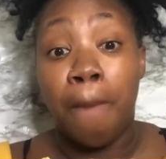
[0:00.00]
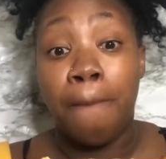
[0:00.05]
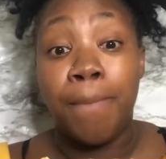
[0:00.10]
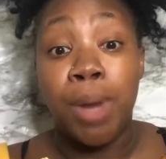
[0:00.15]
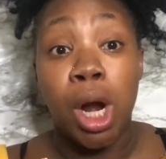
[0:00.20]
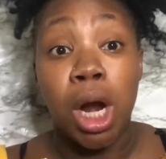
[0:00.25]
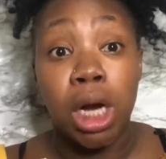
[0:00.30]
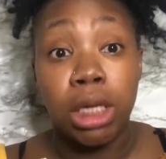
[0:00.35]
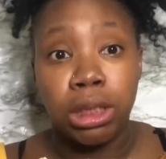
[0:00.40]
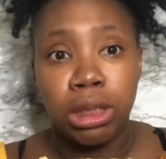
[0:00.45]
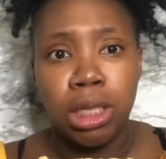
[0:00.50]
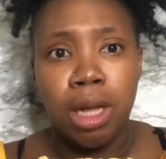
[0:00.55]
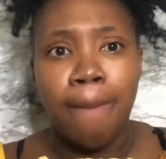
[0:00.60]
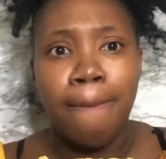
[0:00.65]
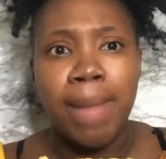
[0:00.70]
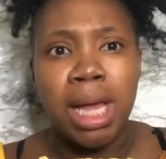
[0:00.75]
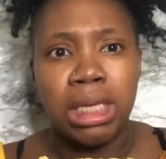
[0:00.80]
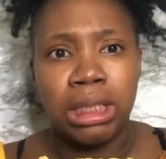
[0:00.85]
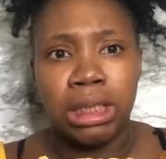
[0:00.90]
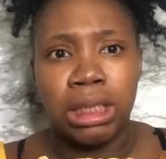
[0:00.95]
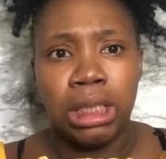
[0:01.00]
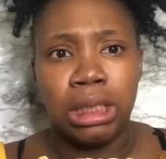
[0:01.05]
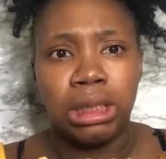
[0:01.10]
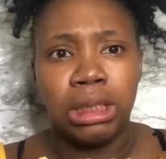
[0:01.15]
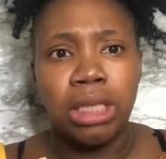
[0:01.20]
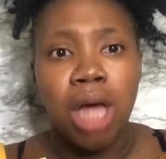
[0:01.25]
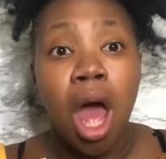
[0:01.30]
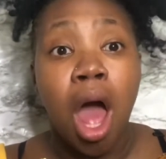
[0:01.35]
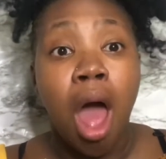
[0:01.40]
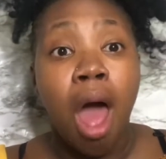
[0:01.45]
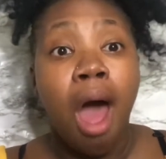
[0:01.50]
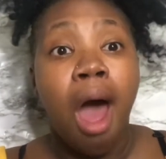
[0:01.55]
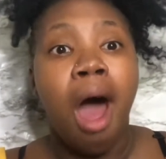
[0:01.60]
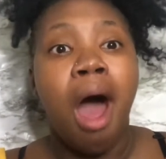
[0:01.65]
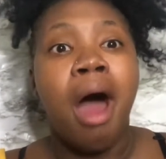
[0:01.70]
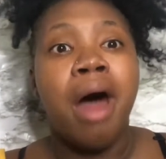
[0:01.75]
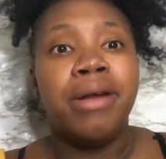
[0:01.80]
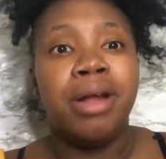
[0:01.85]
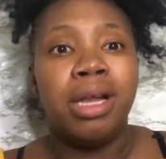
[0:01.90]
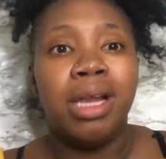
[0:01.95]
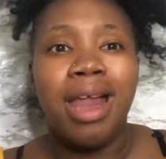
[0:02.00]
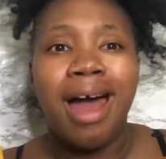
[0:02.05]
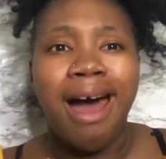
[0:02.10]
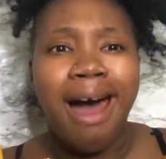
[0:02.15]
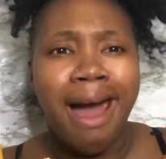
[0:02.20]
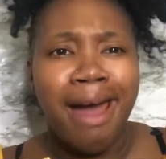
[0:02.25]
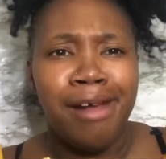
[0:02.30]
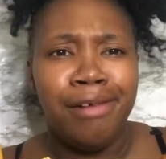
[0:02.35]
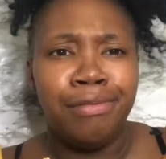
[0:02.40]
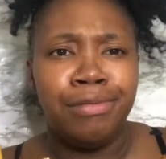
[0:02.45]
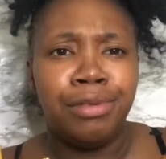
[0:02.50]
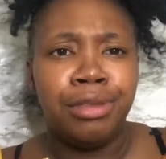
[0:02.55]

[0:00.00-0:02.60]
personal business on a live,